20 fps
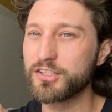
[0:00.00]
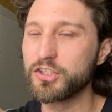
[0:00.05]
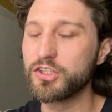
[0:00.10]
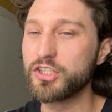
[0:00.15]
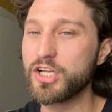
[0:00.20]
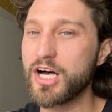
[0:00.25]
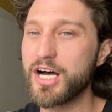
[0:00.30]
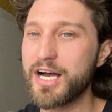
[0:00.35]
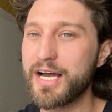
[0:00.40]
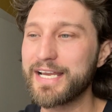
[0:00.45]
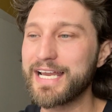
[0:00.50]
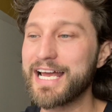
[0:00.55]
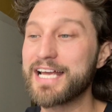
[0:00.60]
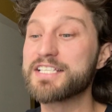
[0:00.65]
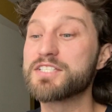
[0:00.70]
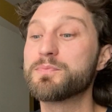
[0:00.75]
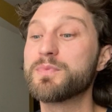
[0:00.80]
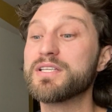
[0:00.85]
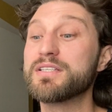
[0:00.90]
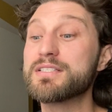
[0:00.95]
lie
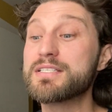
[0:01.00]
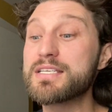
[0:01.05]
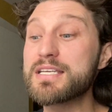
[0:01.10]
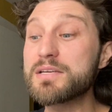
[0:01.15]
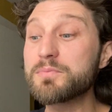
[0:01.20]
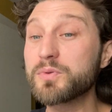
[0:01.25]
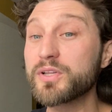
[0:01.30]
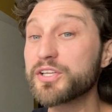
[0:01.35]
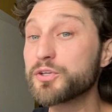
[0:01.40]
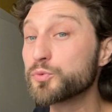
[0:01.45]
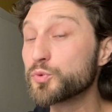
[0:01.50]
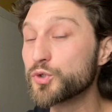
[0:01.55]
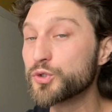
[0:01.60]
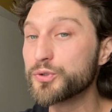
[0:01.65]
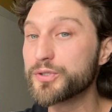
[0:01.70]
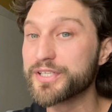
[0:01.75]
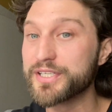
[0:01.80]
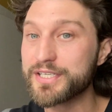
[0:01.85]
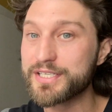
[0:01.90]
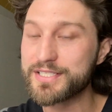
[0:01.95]
has been deeply
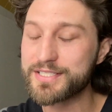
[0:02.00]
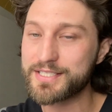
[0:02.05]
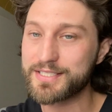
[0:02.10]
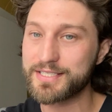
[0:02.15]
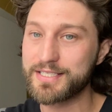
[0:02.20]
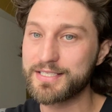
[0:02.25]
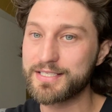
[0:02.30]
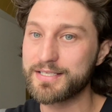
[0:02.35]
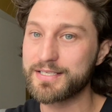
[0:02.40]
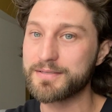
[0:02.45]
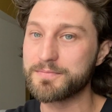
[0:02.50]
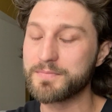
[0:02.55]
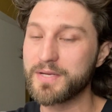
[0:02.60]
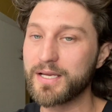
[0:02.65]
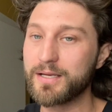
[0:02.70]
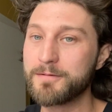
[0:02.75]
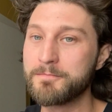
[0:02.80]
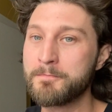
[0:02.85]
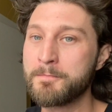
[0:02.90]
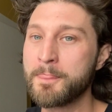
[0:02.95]
rooted and seated in
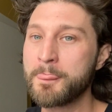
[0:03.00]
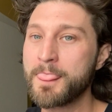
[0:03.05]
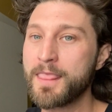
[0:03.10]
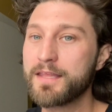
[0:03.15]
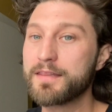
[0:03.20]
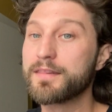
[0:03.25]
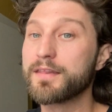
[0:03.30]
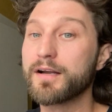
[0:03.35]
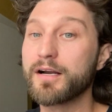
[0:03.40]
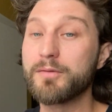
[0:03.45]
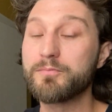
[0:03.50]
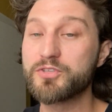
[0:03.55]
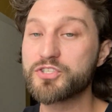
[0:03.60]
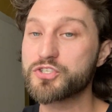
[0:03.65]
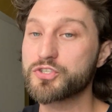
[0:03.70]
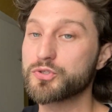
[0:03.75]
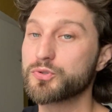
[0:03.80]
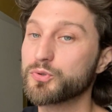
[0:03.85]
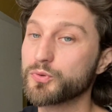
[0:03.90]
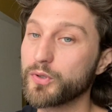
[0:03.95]
me that I'm a
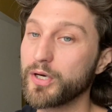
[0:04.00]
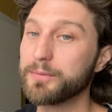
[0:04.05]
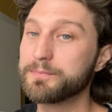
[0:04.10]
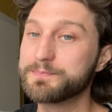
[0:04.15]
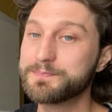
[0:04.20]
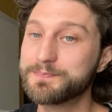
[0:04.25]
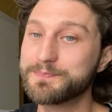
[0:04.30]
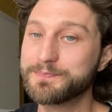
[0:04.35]
screw up.